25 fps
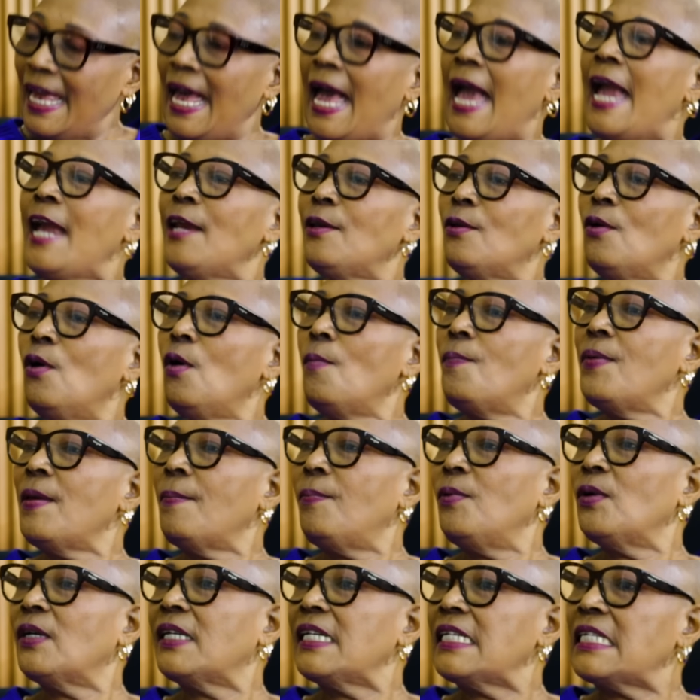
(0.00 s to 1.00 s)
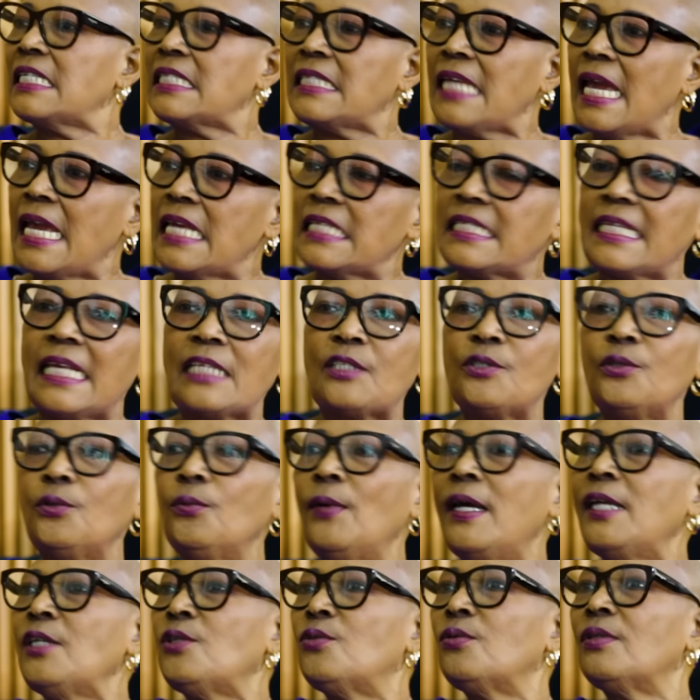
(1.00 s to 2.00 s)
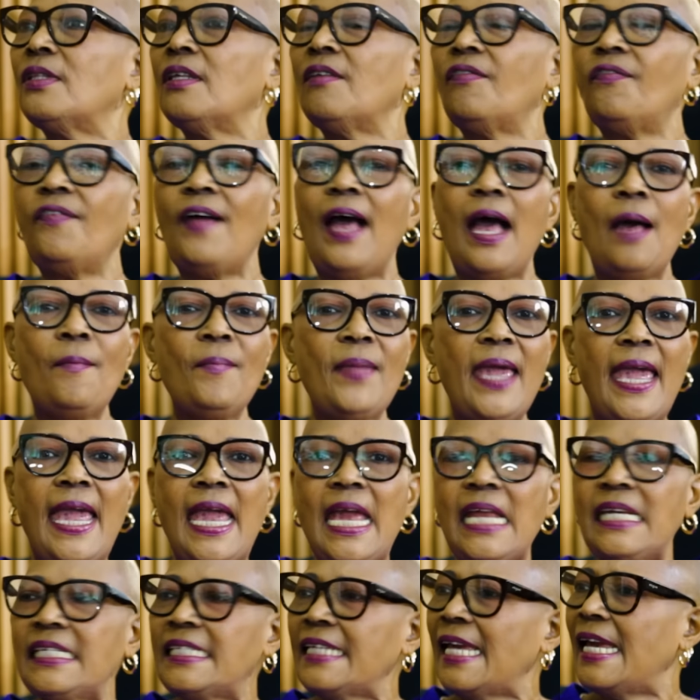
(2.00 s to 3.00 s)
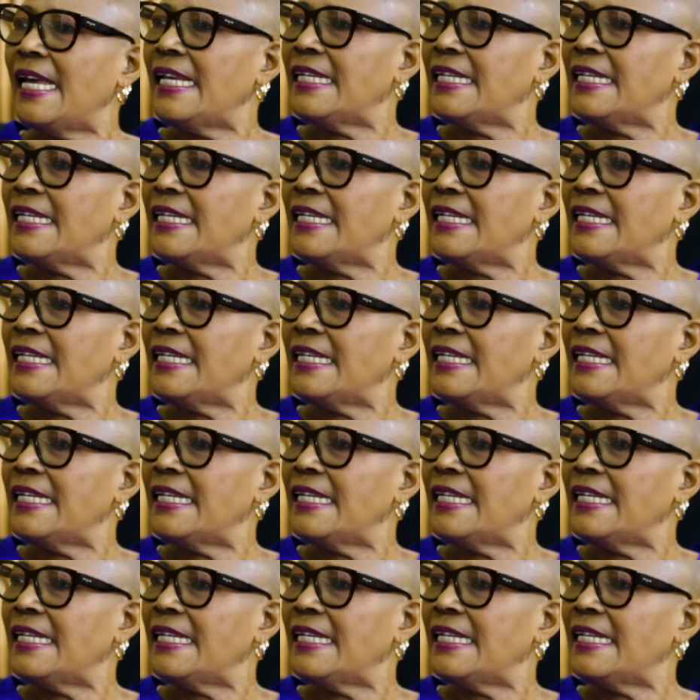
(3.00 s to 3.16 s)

I know people criticized as you went to the farm and.